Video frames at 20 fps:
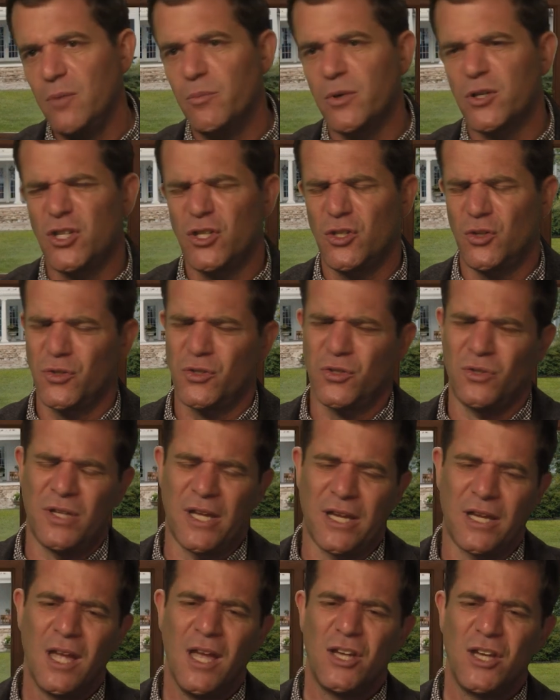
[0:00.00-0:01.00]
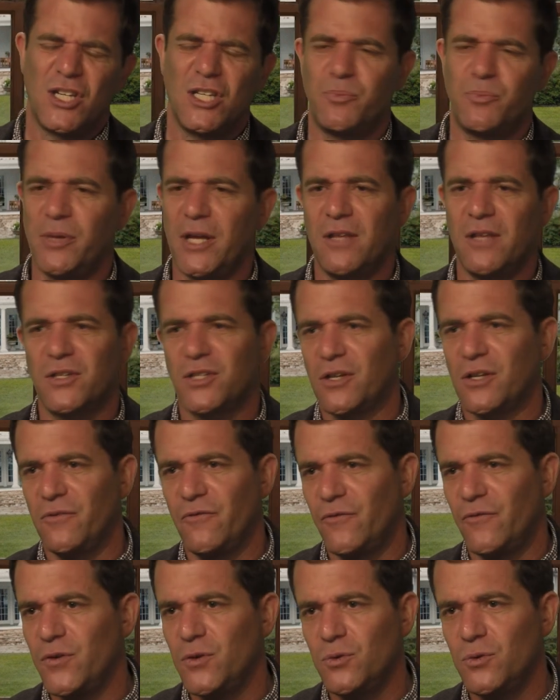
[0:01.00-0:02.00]
but she's also like she's playing this
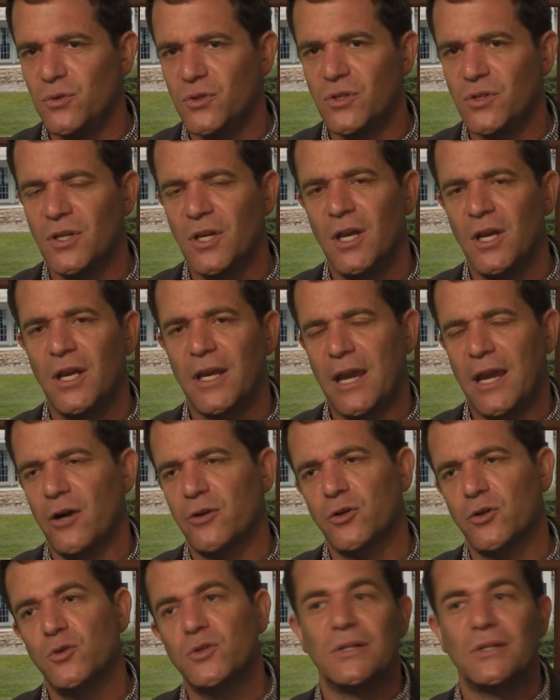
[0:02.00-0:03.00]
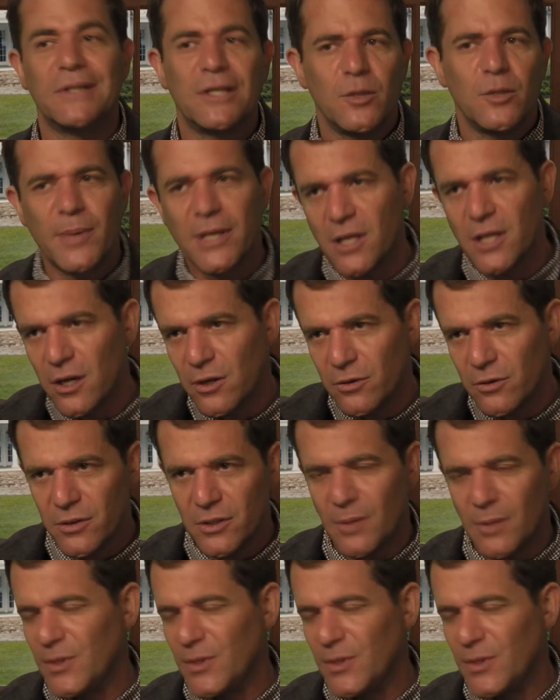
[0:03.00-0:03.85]
confused character who's a little bit younger than.